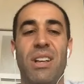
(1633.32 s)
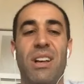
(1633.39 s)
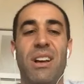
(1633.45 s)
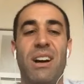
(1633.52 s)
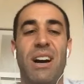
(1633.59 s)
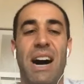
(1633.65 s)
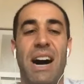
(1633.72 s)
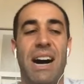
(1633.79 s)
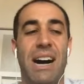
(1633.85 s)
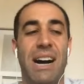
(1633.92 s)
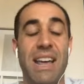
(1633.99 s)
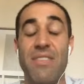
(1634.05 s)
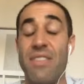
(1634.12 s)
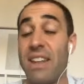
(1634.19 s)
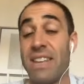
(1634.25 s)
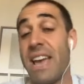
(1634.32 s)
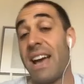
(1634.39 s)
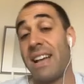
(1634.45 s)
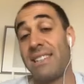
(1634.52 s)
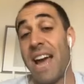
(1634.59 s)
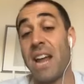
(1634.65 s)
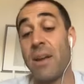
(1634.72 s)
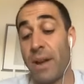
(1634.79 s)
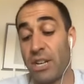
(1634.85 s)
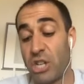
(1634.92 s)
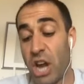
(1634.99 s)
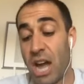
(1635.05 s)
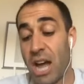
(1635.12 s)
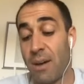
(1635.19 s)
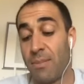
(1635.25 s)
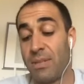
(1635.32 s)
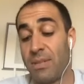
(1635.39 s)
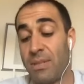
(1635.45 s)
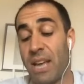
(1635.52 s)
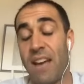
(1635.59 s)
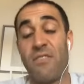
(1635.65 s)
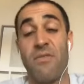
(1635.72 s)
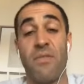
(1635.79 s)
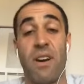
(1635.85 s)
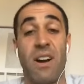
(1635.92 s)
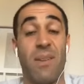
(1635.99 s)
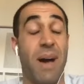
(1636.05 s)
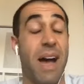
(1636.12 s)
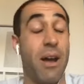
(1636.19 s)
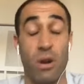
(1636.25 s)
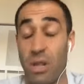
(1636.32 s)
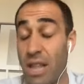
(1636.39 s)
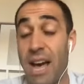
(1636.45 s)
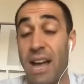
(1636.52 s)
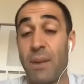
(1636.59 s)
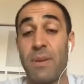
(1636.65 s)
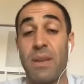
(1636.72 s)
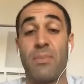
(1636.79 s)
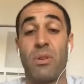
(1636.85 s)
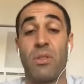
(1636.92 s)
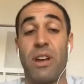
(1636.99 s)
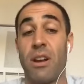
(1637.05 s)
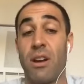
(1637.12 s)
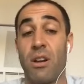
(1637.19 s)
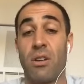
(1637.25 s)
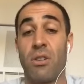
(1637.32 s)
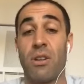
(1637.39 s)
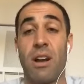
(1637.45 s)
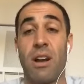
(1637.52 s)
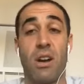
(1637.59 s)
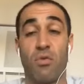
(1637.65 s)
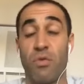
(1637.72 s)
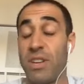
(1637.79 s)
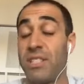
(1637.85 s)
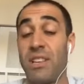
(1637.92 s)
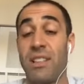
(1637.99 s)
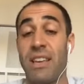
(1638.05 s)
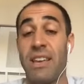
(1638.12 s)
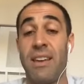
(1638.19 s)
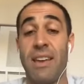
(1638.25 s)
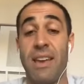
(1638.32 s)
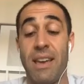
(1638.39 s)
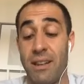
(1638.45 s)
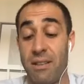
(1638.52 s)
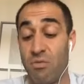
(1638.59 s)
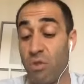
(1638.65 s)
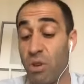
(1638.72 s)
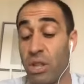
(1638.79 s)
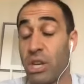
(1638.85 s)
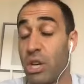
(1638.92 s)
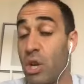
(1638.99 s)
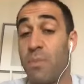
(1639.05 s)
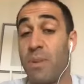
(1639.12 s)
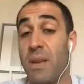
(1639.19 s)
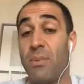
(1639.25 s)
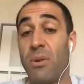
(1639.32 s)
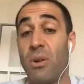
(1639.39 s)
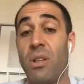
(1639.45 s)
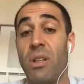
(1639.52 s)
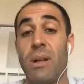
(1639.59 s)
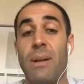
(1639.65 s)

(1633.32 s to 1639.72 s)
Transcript: Uh, and then yeah, Dynamite Jobs. I've um, hired a lot of people there uh, recently, and really good people.